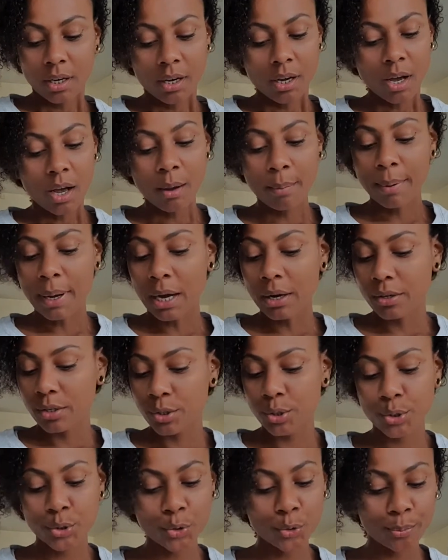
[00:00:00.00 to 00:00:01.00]
about a
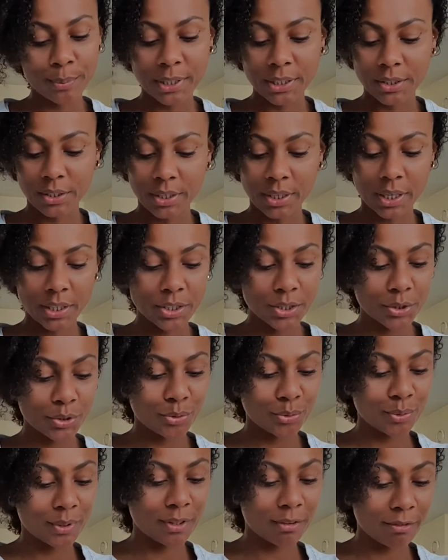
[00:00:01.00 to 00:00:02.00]
soulmate connection,
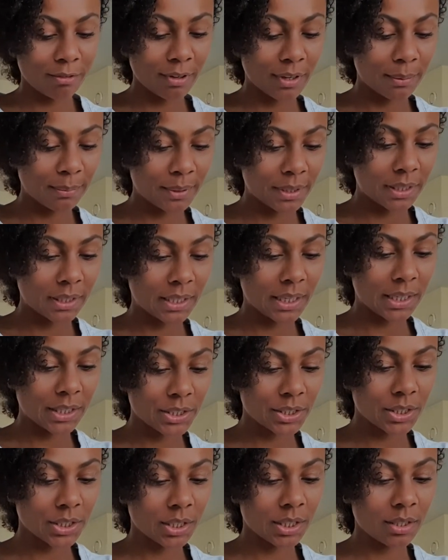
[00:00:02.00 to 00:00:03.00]
twin flame
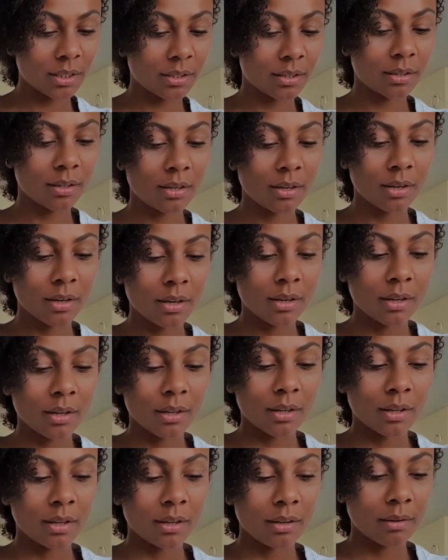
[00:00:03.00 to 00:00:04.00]
connection.
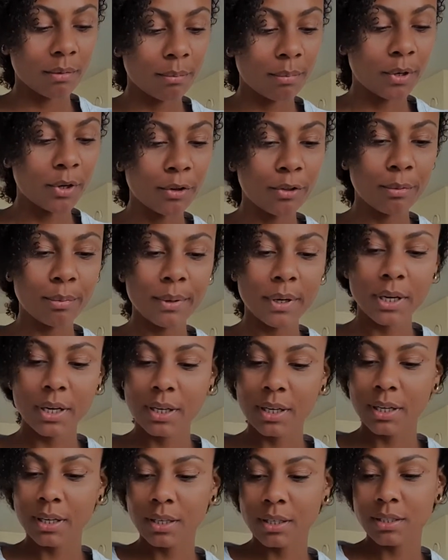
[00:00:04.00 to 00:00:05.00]
Both
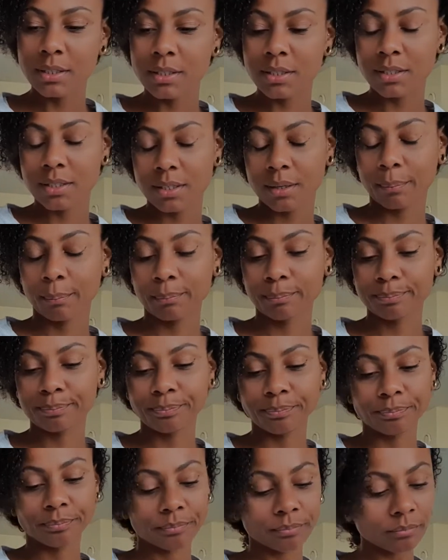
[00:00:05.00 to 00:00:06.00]
parties
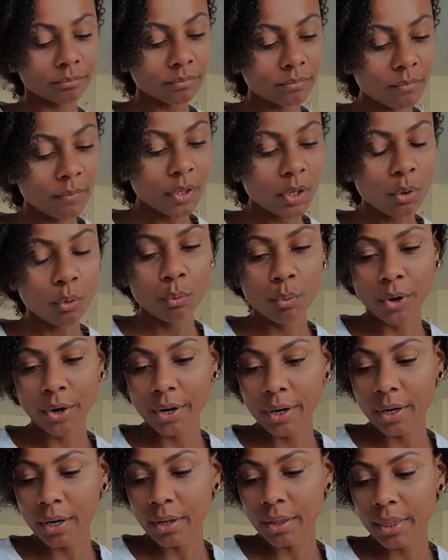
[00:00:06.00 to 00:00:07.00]

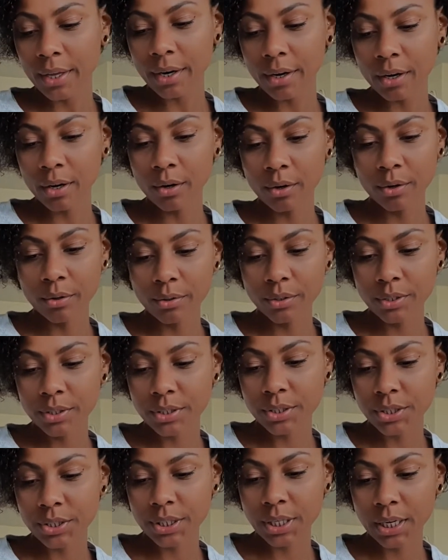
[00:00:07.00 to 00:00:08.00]
working on their own,
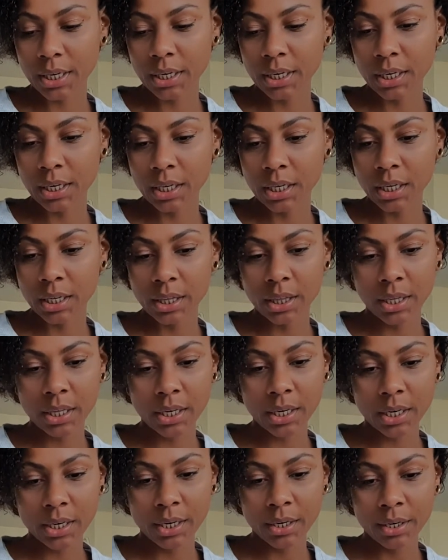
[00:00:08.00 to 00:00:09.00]
shedding
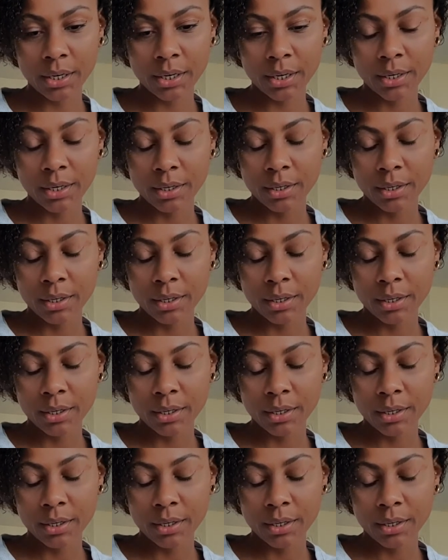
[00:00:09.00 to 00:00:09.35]
their